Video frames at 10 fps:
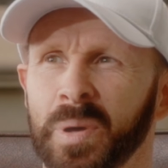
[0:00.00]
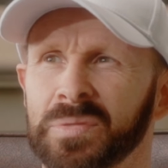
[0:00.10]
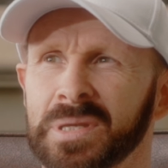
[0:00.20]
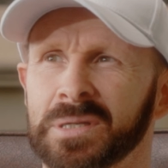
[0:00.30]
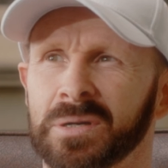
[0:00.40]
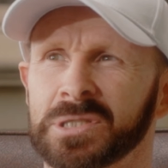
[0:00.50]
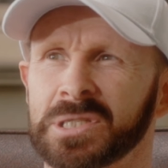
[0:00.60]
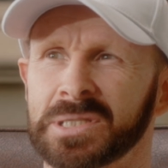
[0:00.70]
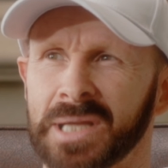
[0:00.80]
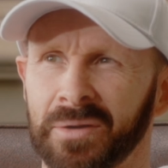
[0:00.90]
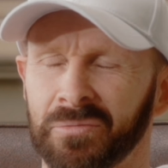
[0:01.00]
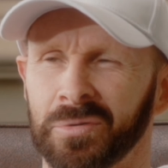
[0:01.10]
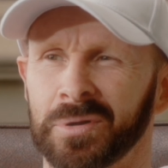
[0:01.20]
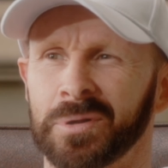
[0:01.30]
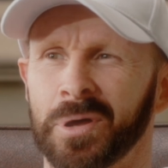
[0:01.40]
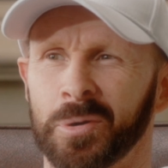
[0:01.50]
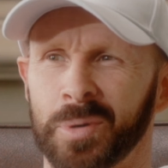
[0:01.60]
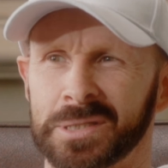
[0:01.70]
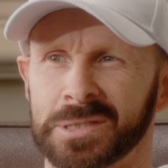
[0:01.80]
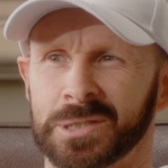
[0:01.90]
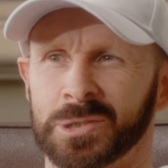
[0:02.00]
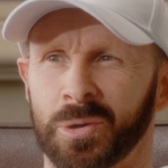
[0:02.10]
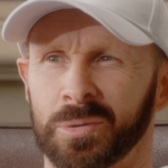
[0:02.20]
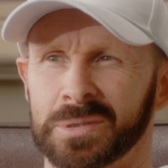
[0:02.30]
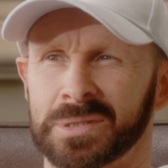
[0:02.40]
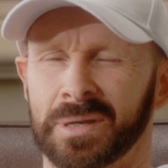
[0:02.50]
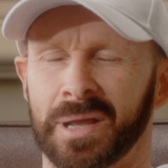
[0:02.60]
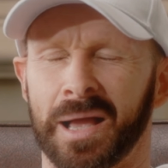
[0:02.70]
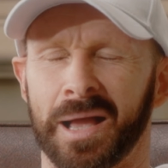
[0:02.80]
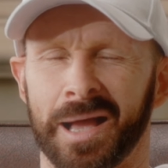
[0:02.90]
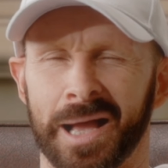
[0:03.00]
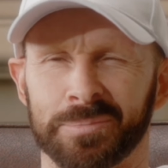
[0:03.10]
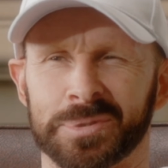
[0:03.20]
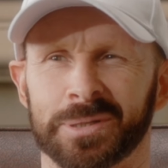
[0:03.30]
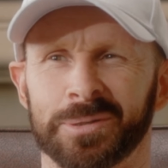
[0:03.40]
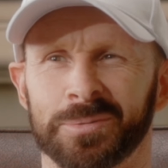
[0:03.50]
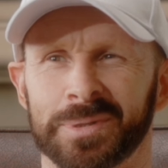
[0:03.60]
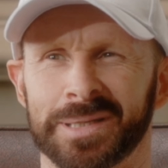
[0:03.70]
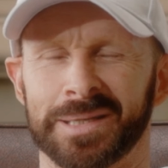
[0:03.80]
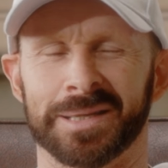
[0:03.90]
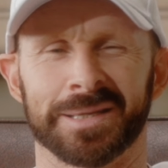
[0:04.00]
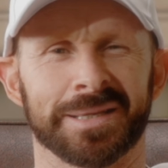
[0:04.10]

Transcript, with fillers: but there are several Oasis songs that are absolutely